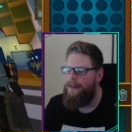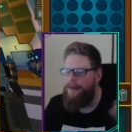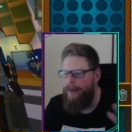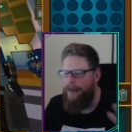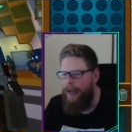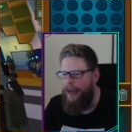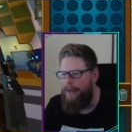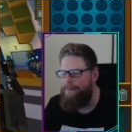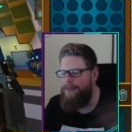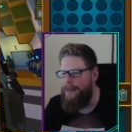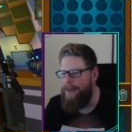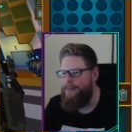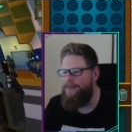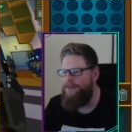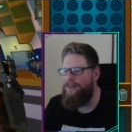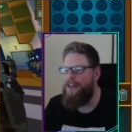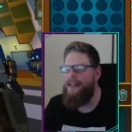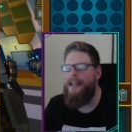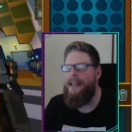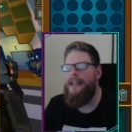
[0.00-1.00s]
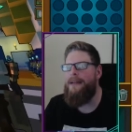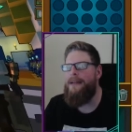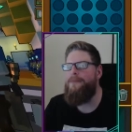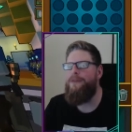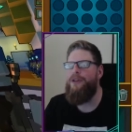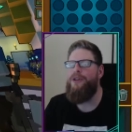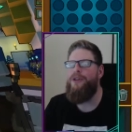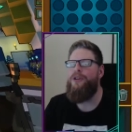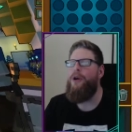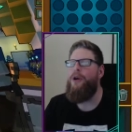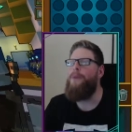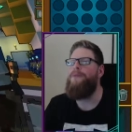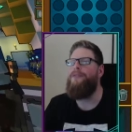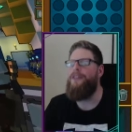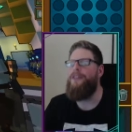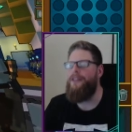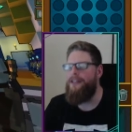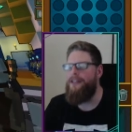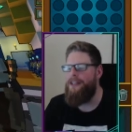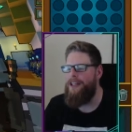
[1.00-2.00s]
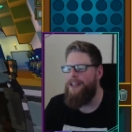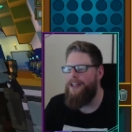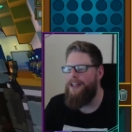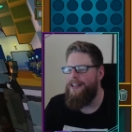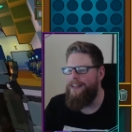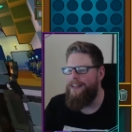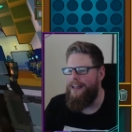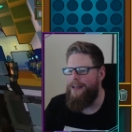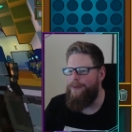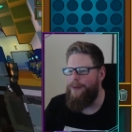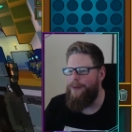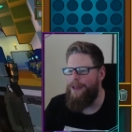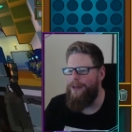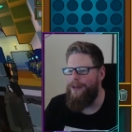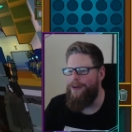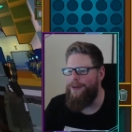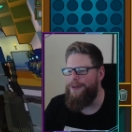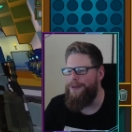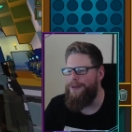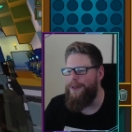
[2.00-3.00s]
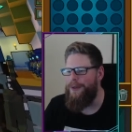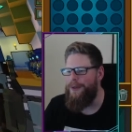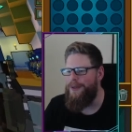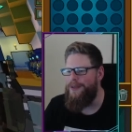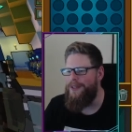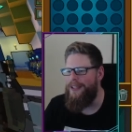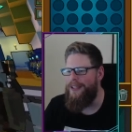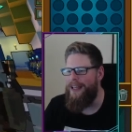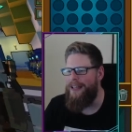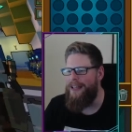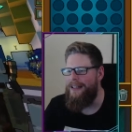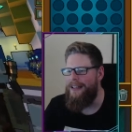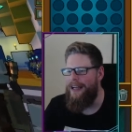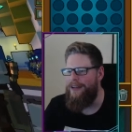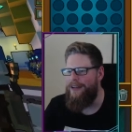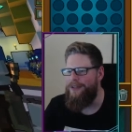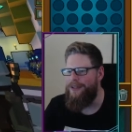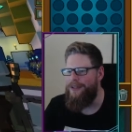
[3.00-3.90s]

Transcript: I feel like I'm very confident that we are going to get it now.